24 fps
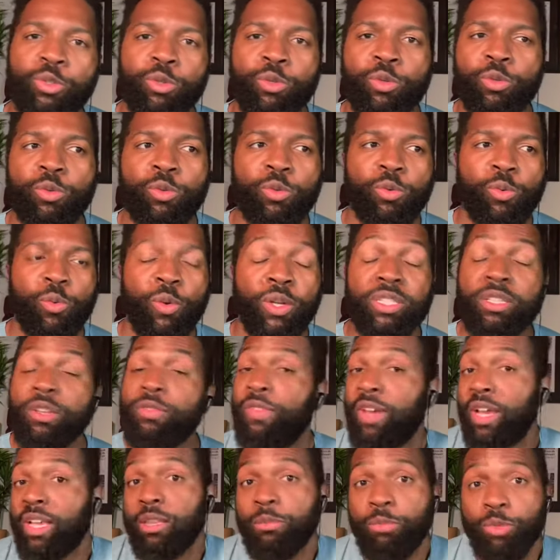what you enjoy
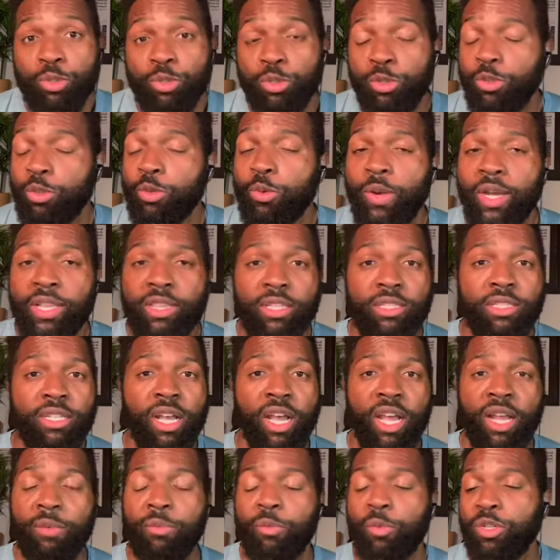doing, what you think you're good at.